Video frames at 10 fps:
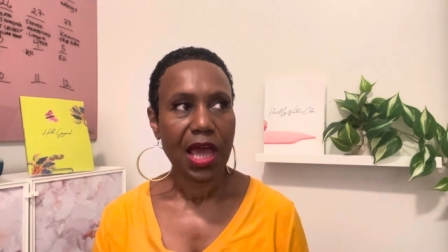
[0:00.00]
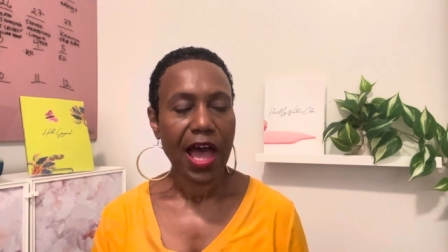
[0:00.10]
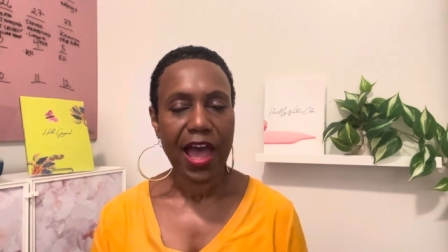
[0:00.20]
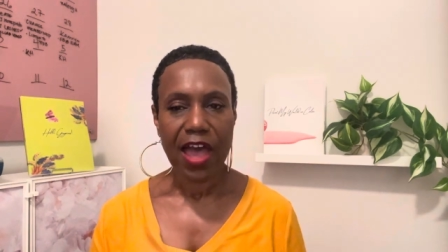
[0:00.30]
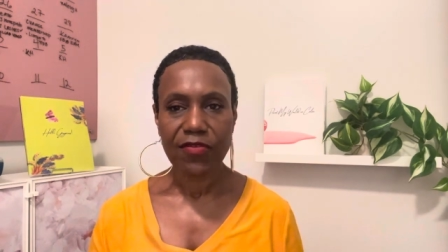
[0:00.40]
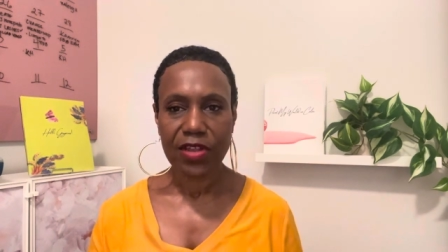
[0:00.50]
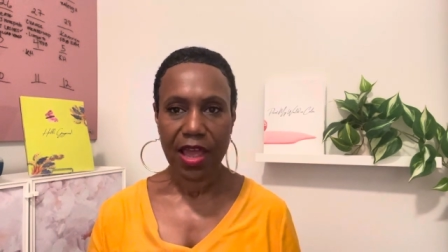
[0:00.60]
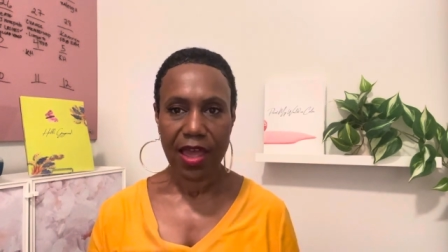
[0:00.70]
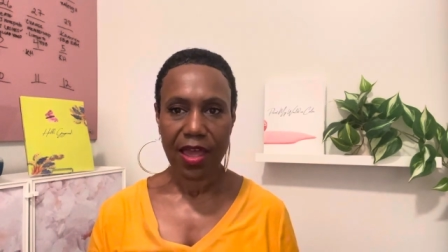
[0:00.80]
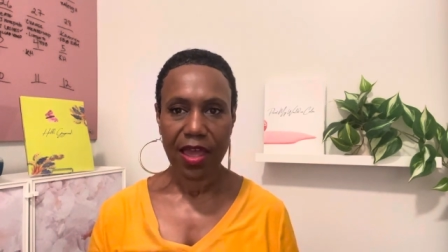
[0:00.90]
I haven't
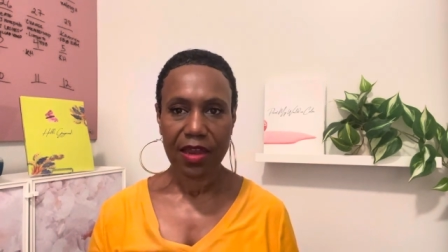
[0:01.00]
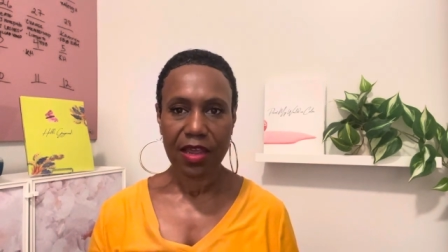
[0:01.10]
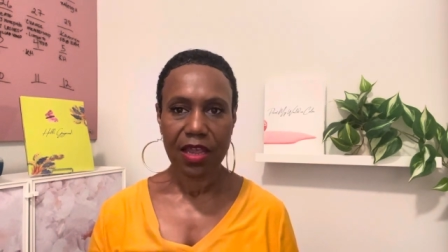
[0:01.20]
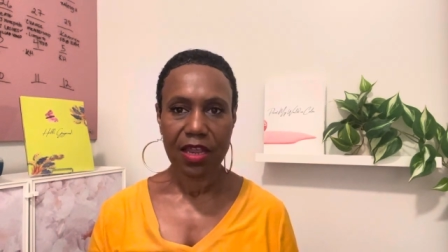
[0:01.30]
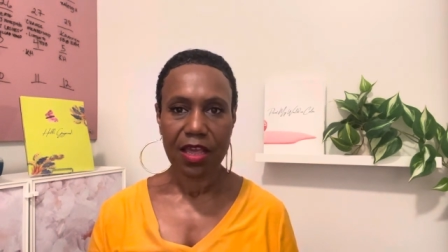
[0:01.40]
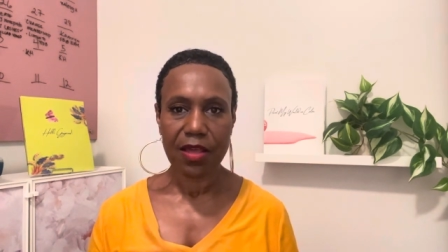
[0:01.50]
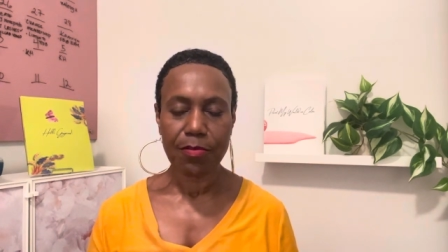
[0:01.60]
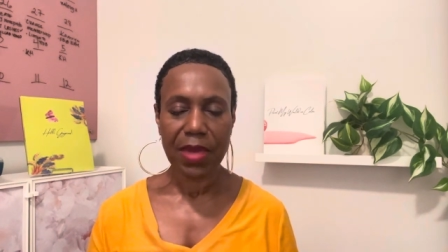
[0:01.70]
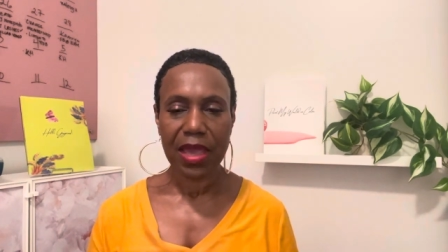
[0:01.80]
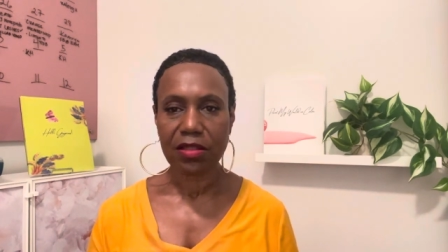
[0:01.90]
had any
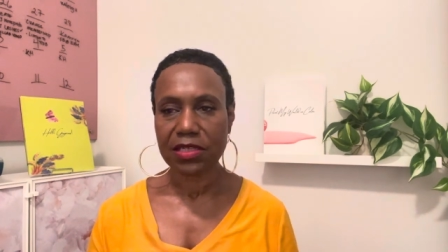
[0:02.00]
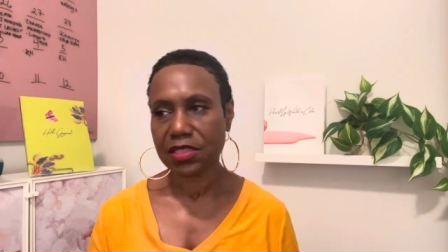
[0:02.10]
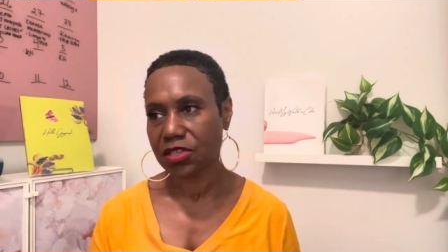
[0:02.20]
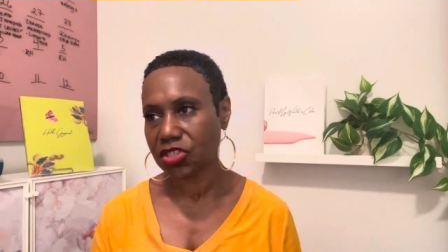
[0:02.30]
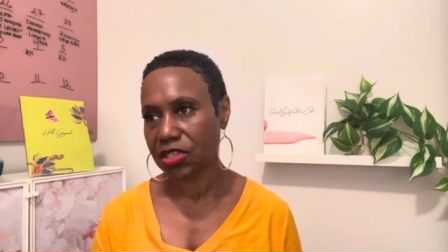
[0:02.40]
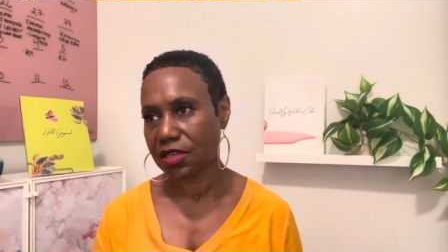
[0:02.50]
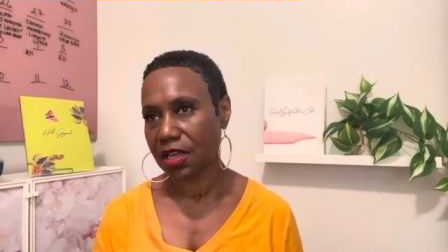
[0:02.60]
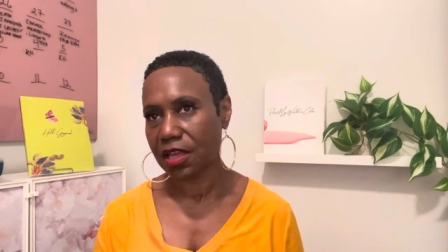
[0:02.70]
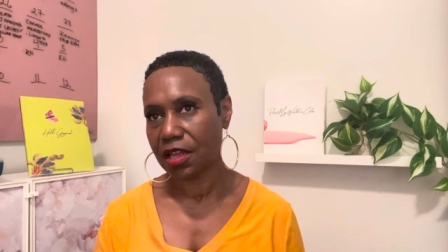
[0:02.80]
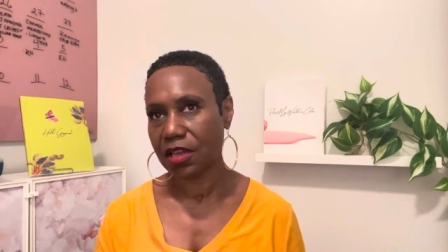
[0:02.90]
male attention
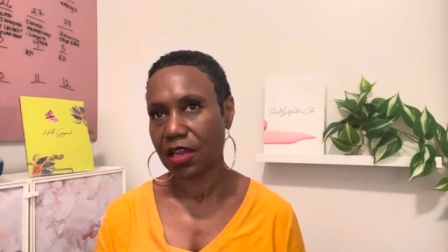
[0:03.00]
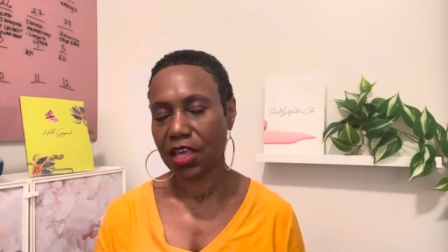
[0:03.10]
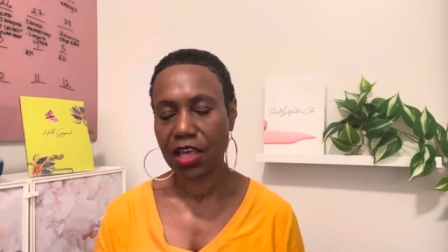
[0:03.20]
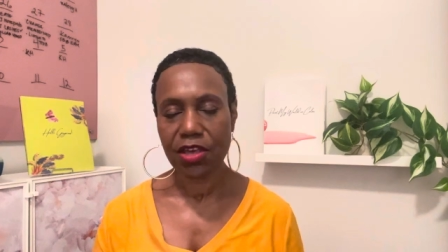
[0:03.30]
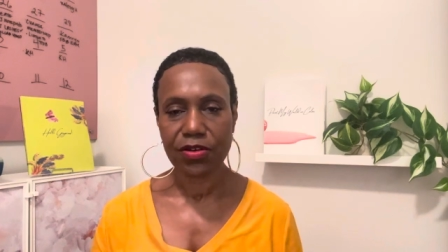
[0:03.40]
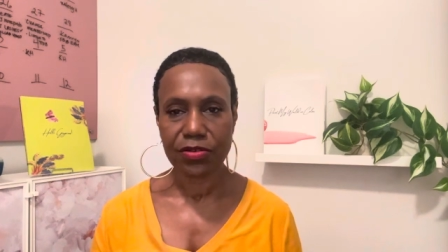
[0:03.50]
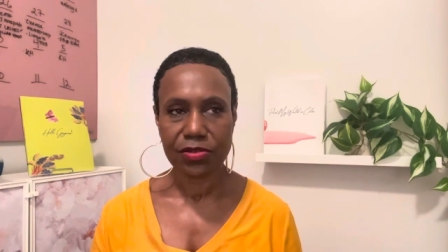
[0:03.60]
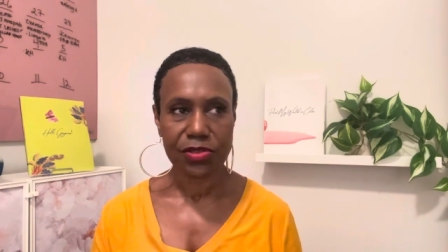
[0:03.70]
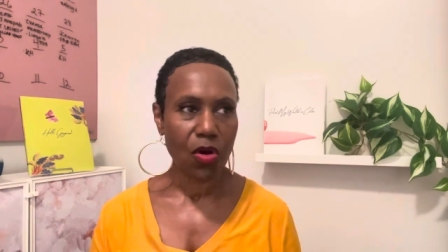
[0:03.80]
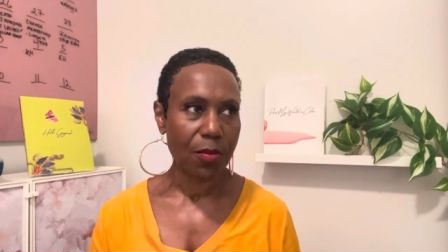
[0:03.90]
in
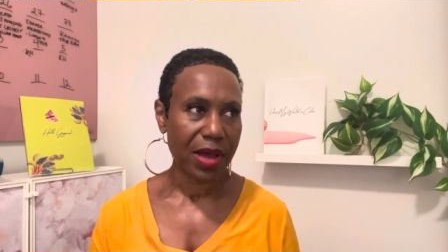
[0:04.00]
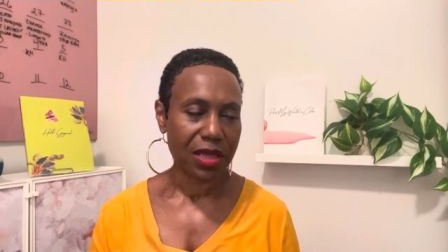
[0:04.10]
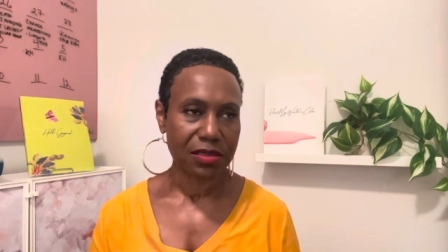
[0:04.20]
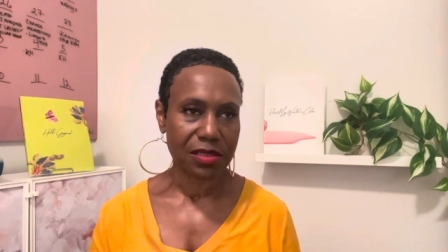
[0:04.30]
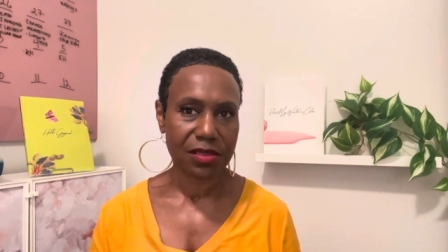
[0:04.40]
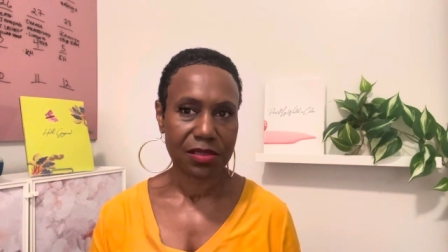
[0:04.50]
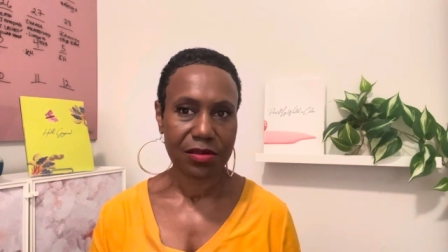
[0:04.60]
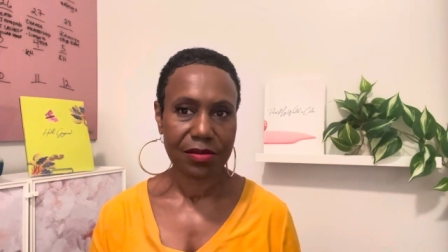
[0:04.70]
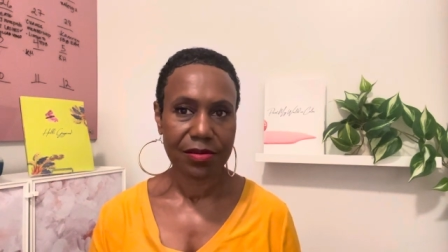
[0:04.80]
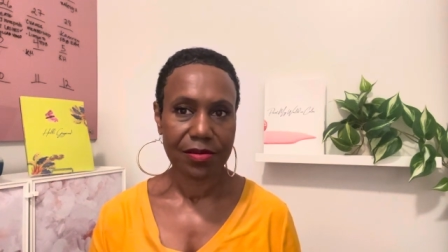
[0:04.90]
years or months
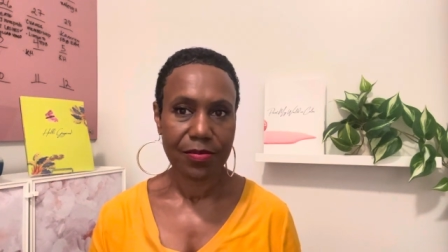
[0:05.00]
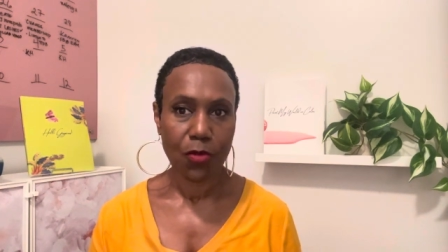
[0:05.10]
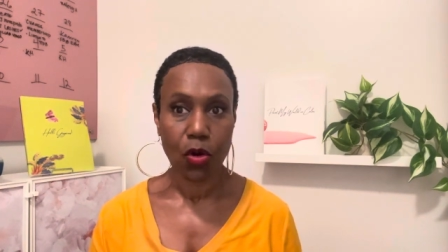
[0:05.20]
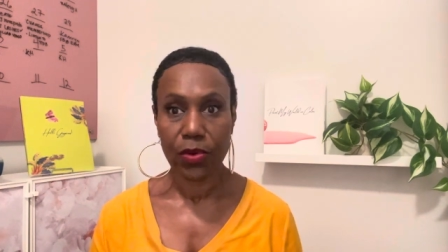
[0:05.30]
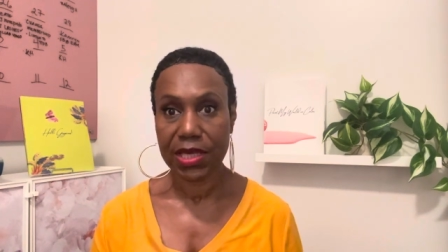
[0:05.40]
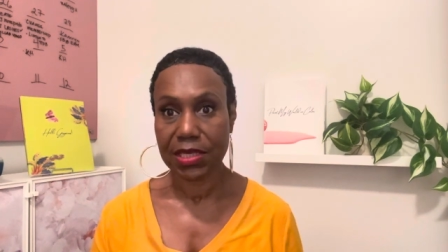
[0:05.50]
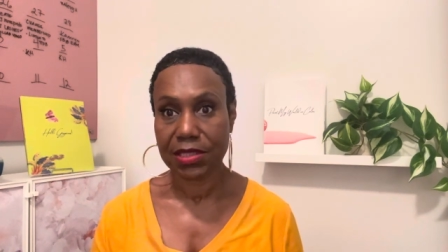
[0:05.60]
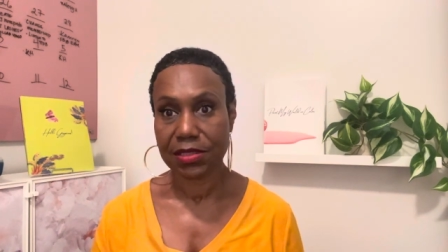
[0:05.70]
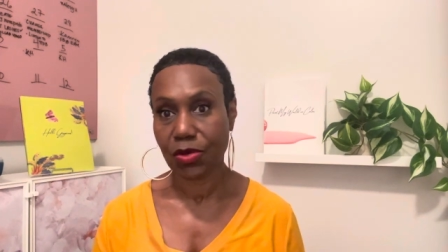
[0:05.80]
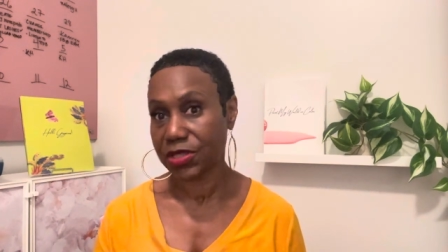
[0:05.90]
or
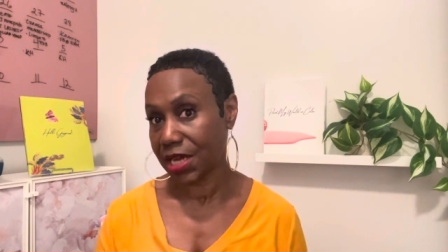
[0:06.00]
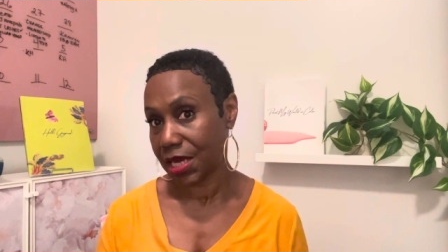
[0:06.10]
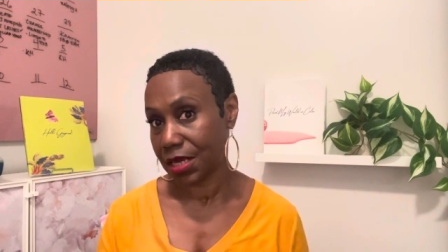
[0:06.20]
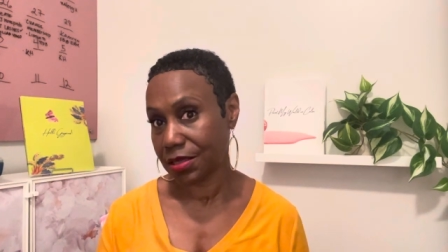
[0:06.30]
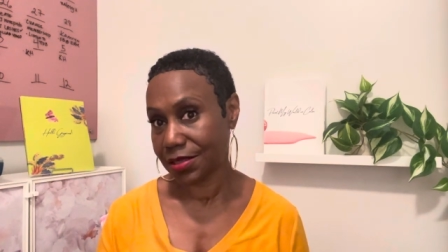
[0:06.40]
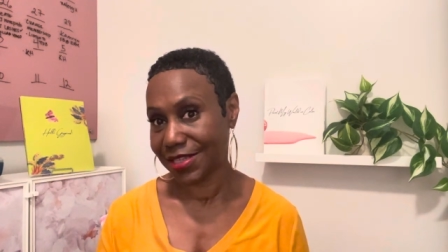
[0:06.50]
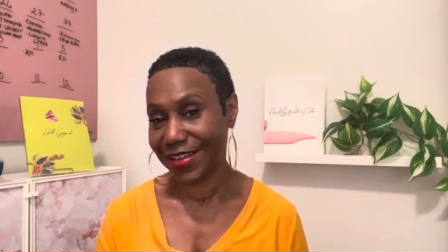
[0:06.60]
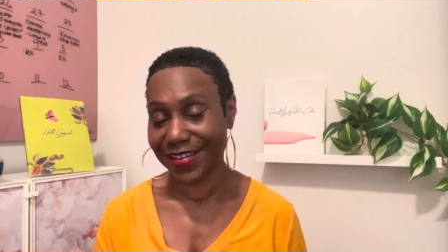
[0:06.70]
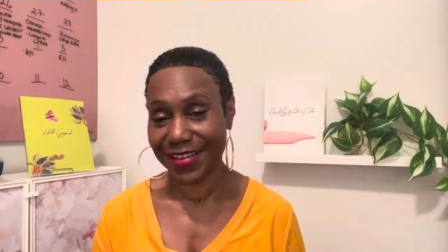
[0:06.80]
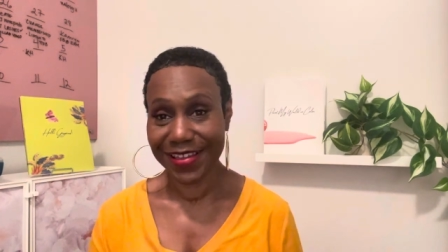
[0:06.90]
weeks or days,
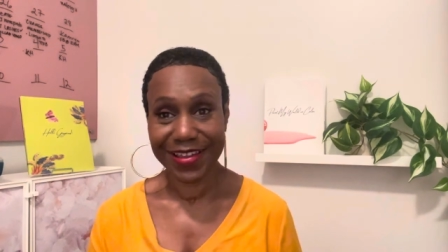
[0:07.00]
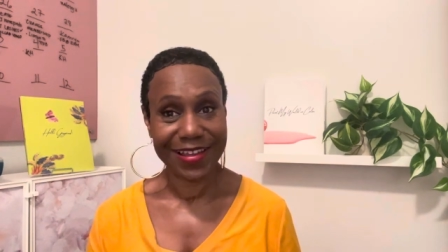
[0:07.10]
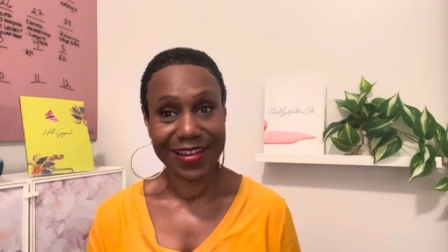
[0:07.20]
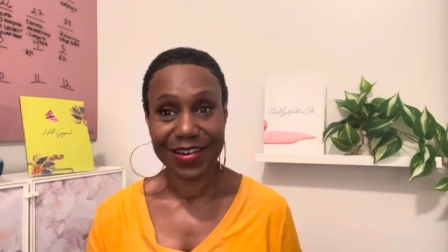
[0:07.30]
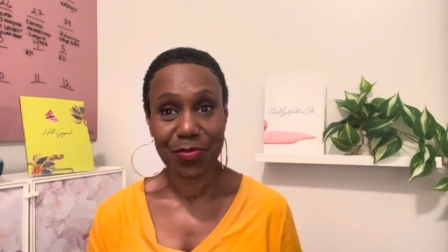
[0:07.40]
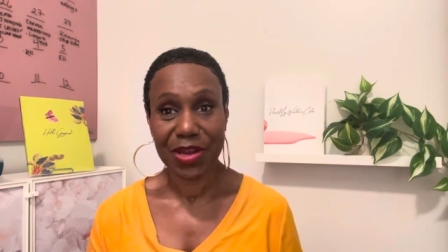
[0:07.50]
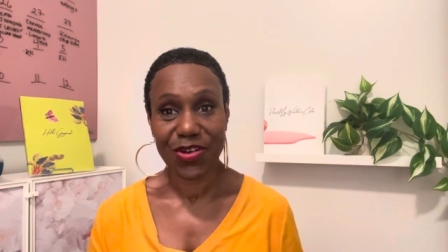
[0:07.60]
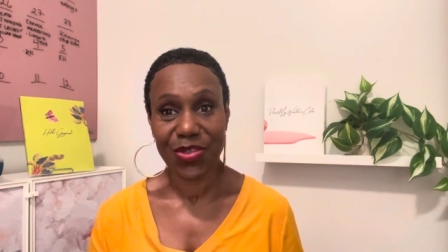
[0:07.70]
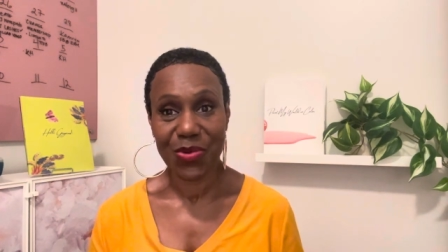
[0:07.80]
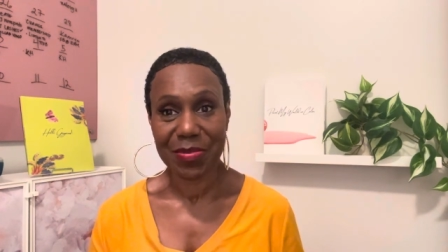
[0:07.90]
depending
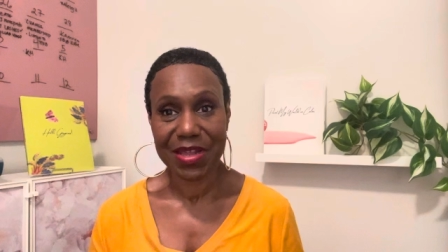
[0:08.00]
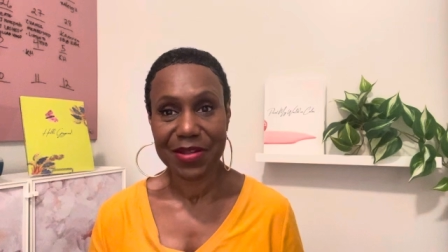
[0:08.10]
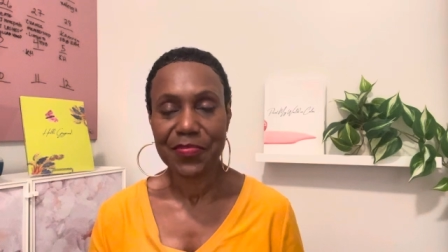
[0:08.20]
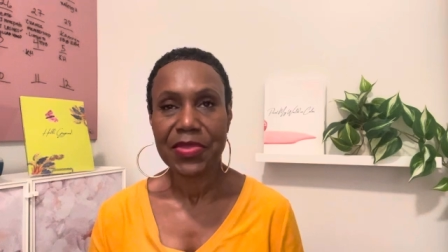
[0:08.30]
on the woman.